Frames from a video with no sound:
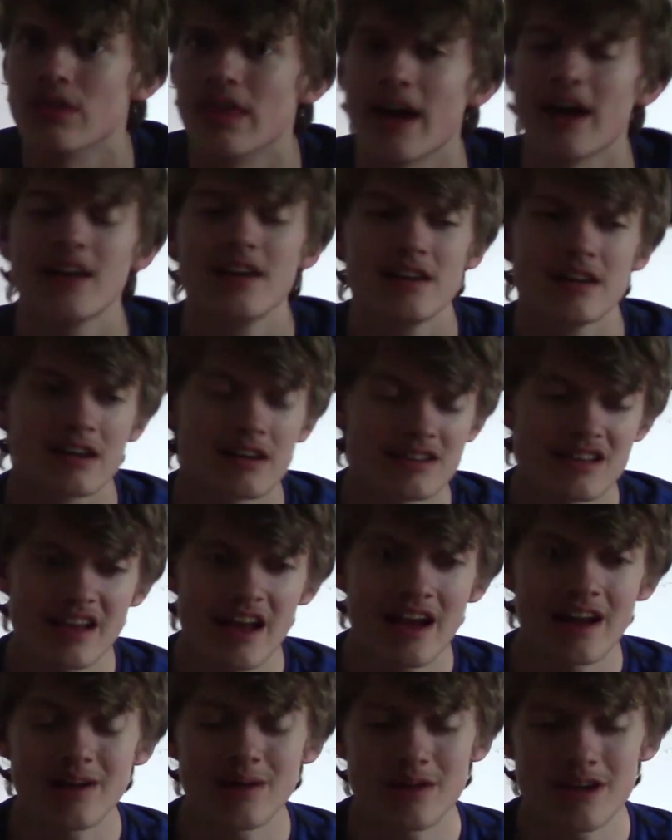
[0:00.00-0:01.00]
that. Because,
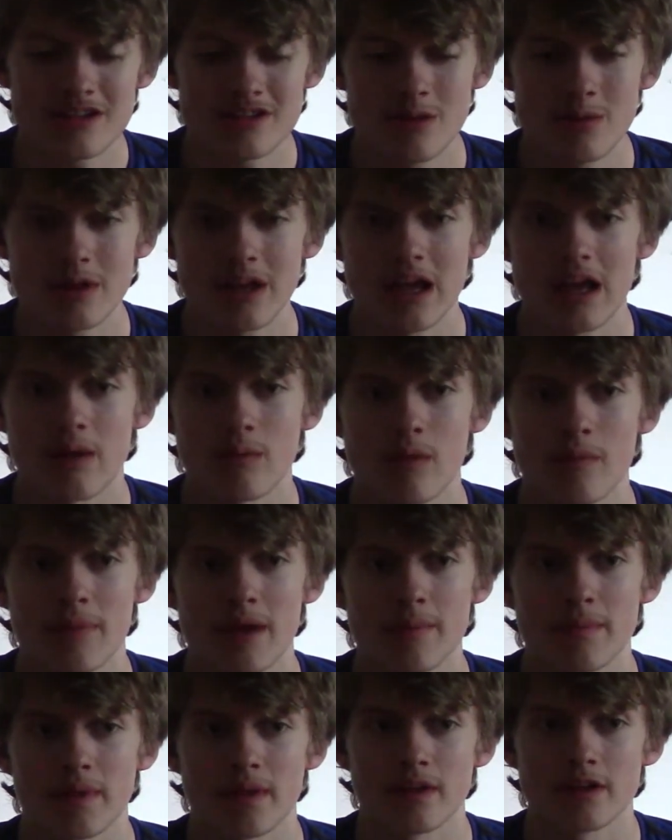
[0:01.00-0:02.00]
like, I always don't get it when
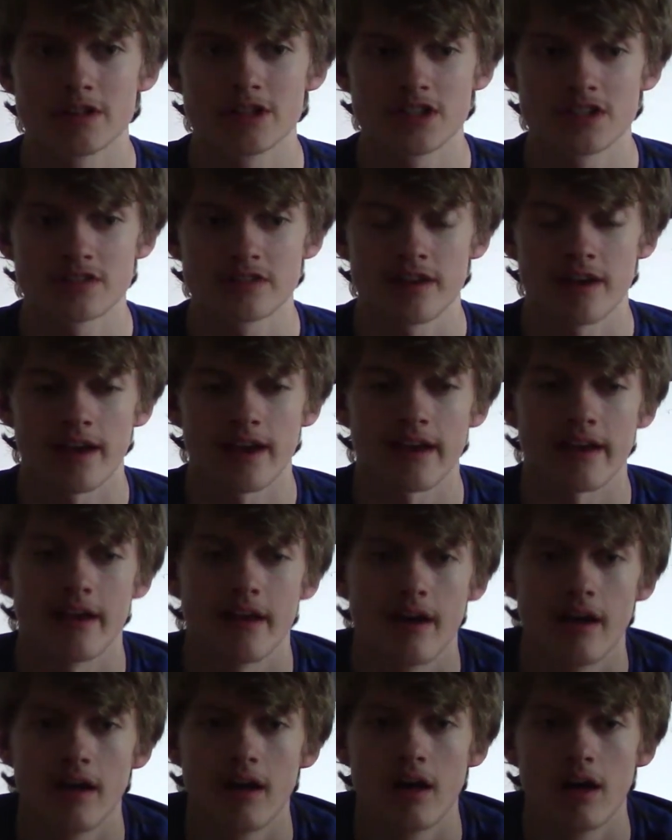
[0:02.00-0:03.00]
people are just like,
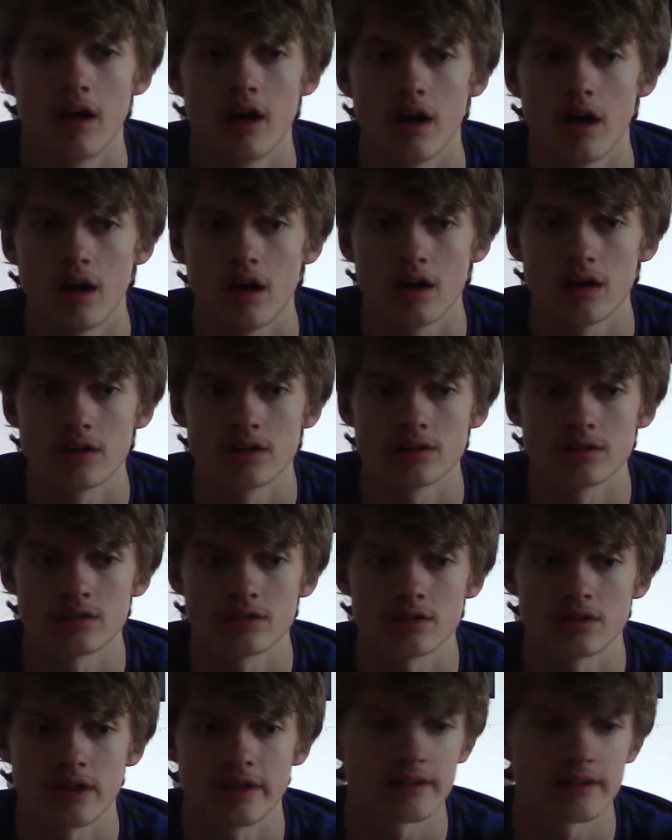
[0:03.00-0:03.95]
I